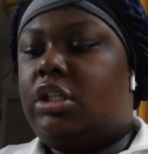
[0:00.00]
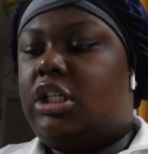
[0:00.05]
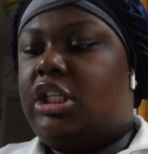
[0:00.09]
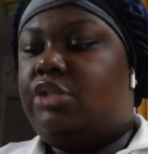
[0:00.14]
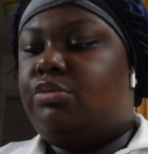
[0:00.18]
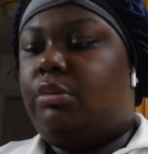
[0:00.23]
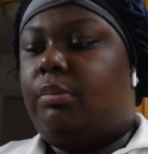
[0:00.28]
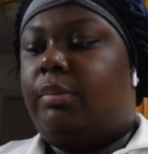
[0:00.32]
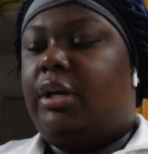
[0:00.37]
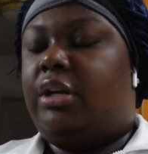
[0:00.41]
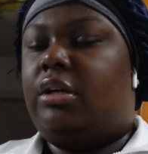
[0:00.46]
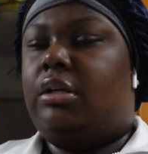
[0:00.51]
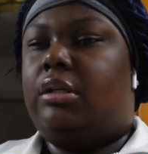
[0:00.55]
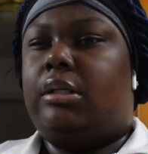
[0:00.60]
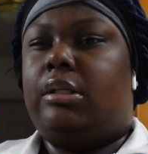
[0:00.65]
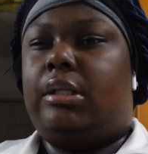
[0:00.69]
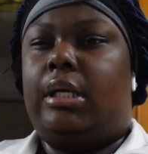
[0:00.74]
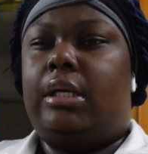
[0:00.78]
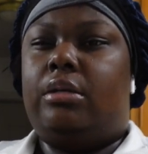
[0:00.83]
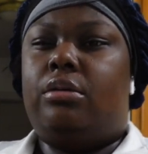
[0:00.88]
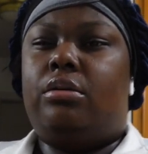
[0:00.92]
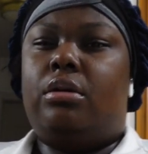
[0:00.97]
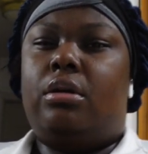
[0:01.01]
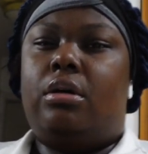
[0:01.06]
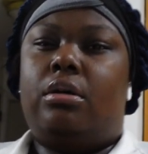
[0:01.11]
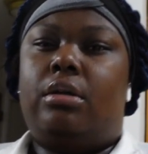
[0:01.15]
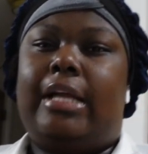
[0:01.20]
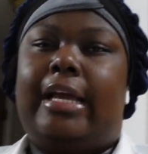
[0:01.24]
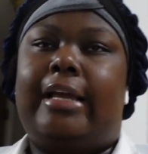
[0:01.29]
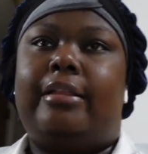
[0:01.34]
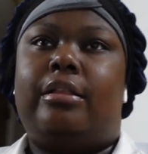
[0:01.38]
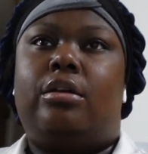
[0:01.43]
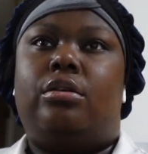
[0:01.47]
these were better than like, you know,
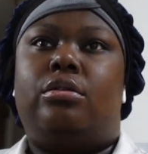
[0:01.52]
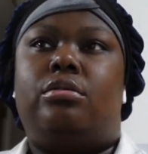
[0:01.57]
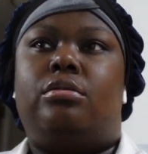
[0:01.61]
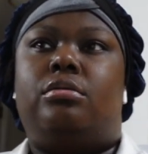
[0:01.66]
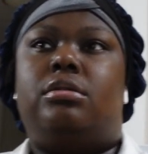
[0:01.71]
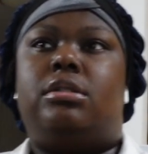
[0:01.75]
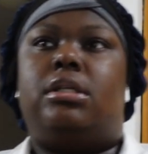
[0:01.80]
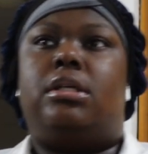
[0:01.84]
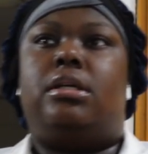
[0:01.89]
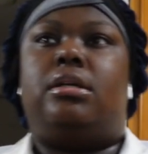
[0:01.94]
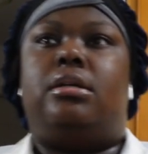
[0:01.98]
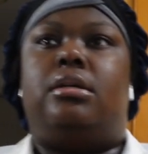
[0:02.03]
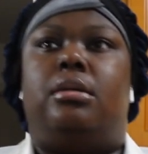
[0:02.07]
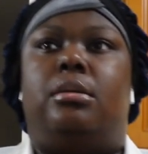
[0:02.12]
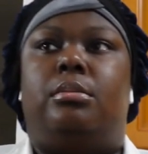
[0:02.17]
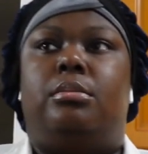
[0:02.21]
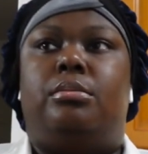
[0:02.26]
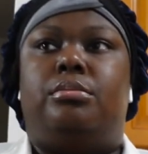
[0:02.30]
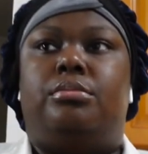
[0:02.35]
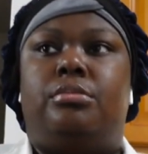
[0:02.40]
like those, um,